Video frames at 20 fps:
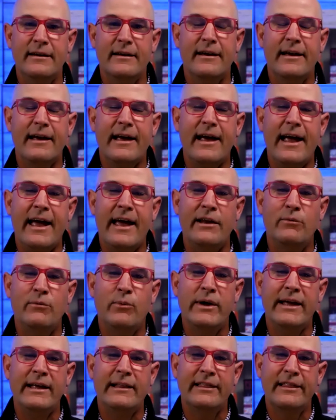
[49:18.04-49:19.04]
and
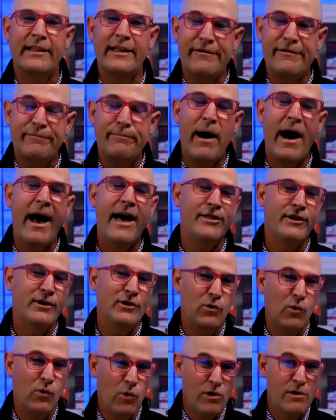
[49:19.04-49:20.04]
we live by the
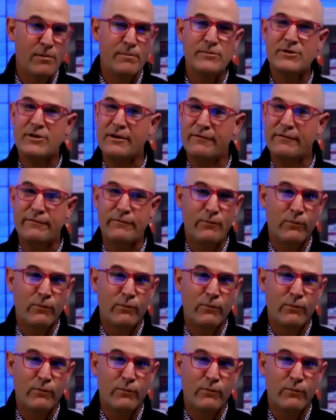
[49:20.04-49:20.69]
norms of